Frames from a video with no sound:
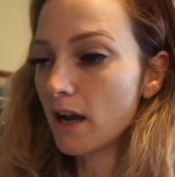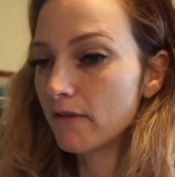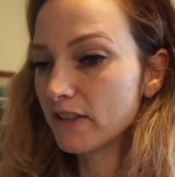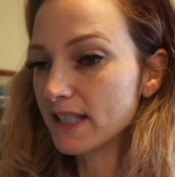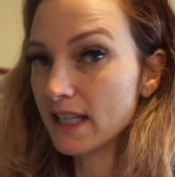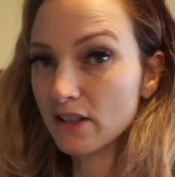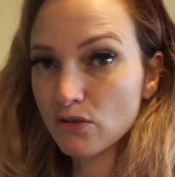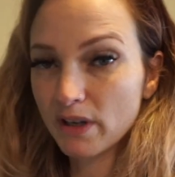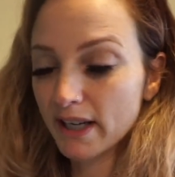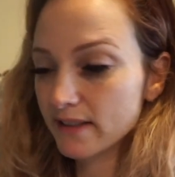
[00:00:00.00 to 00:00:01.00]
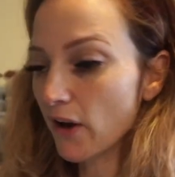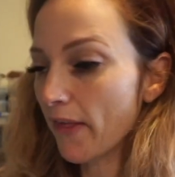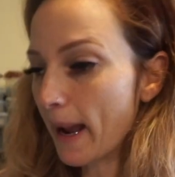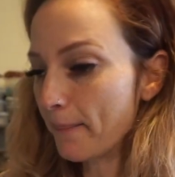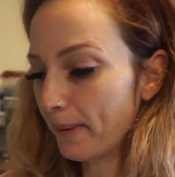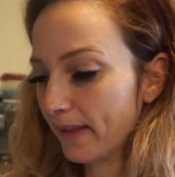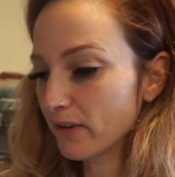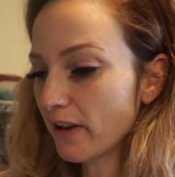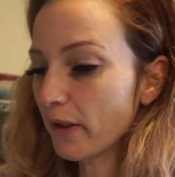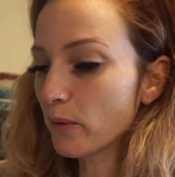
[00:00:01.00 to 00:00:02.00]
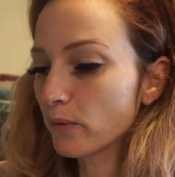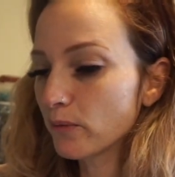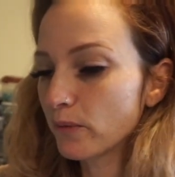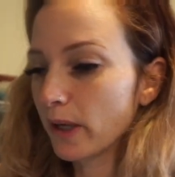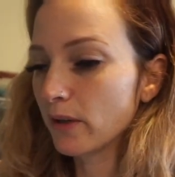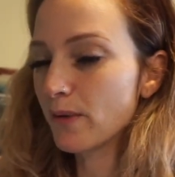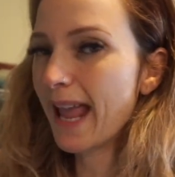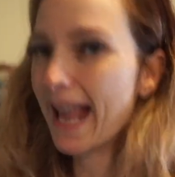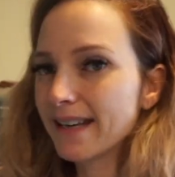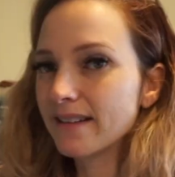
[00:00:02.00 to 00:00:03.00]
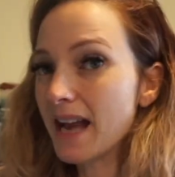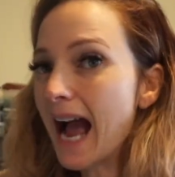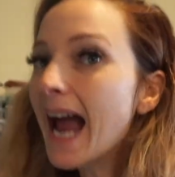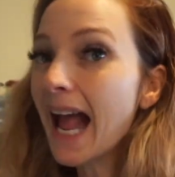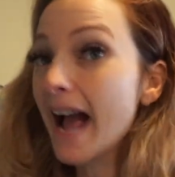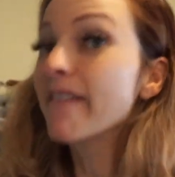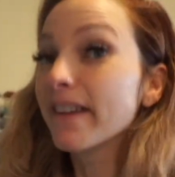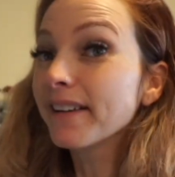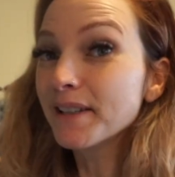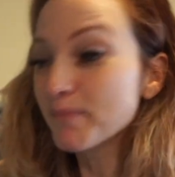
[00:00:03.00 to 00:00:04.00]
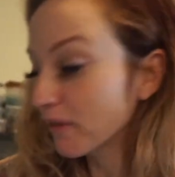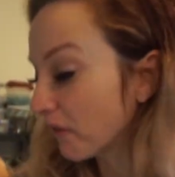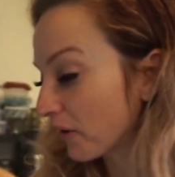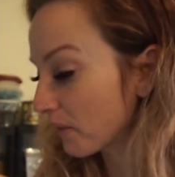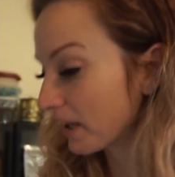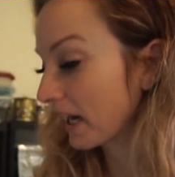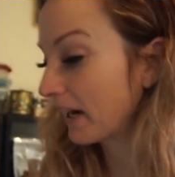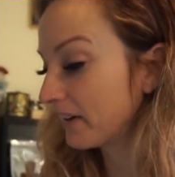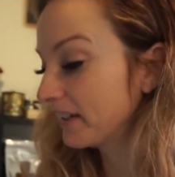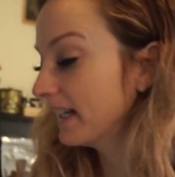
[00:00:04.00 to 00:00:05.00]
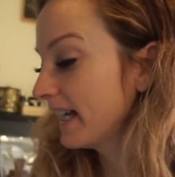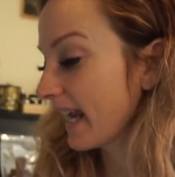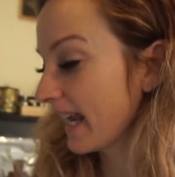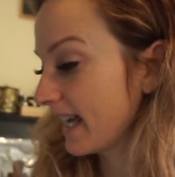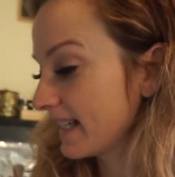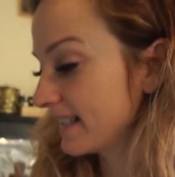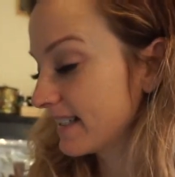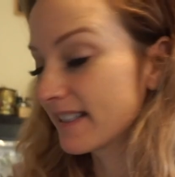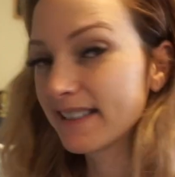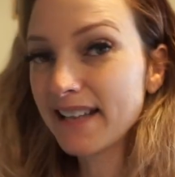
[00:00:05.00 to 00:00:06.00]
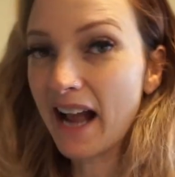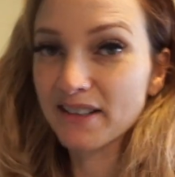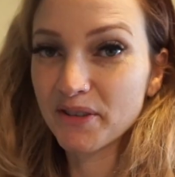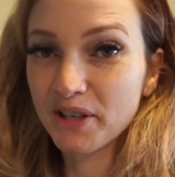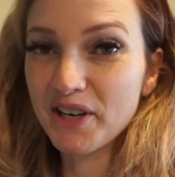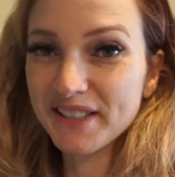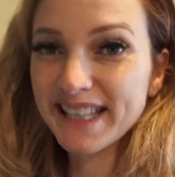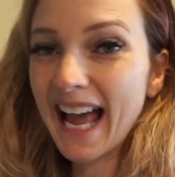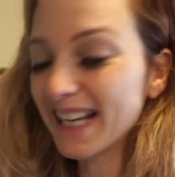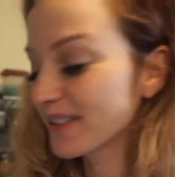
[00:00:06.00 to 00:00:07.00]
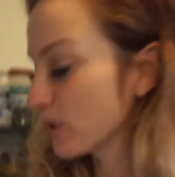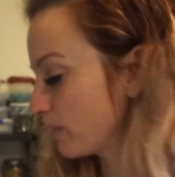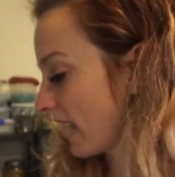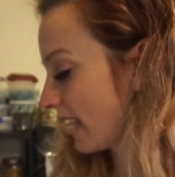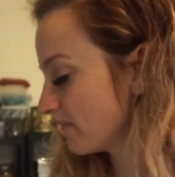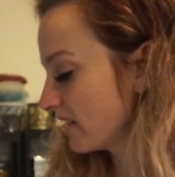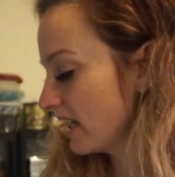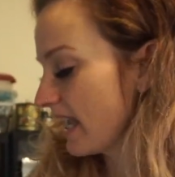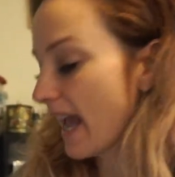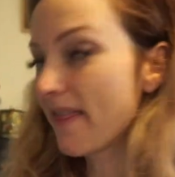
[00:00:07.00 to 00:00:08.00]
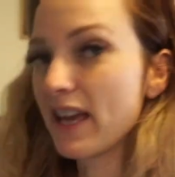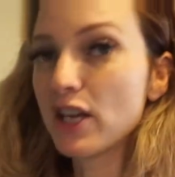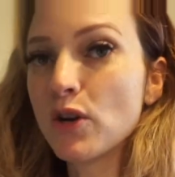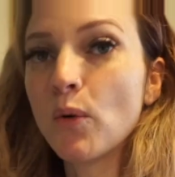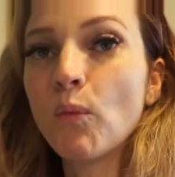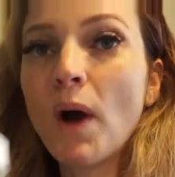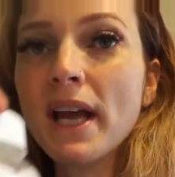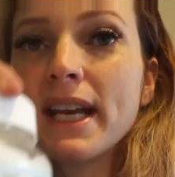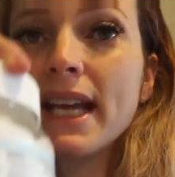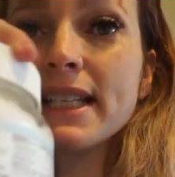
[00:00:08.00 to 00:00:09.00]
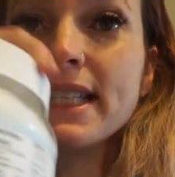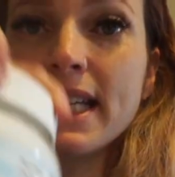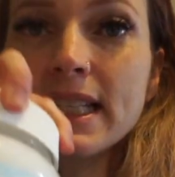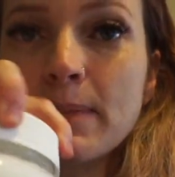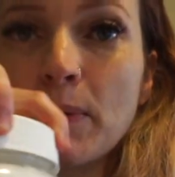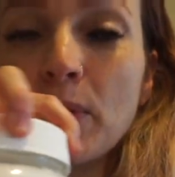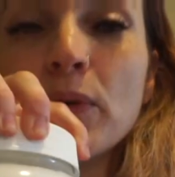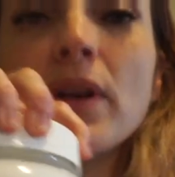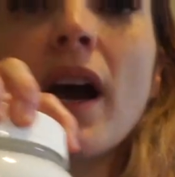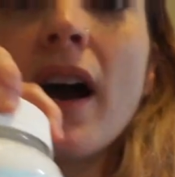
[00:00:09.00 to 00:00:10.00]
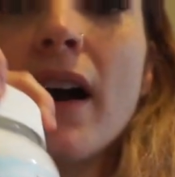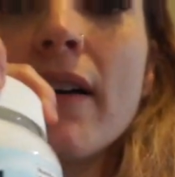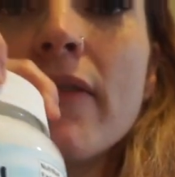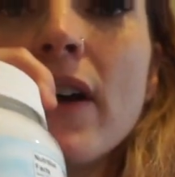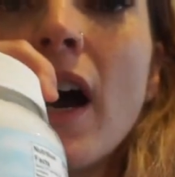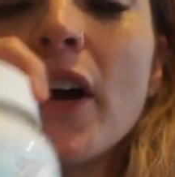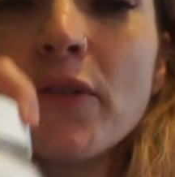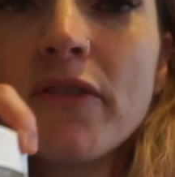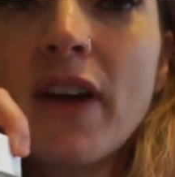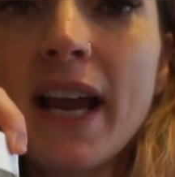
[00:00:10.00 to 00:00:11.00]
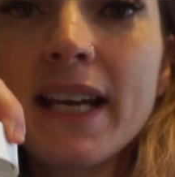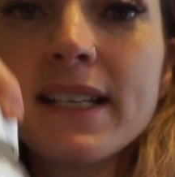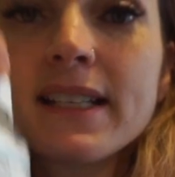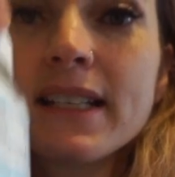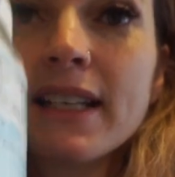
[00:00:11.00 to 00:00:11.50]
fatigue and soreness and all that, but there's nothing, like, you can't not have it before a workout. And yeah, so we're gonna use that, a scoop of that. And then 1 teaspoon of unrefined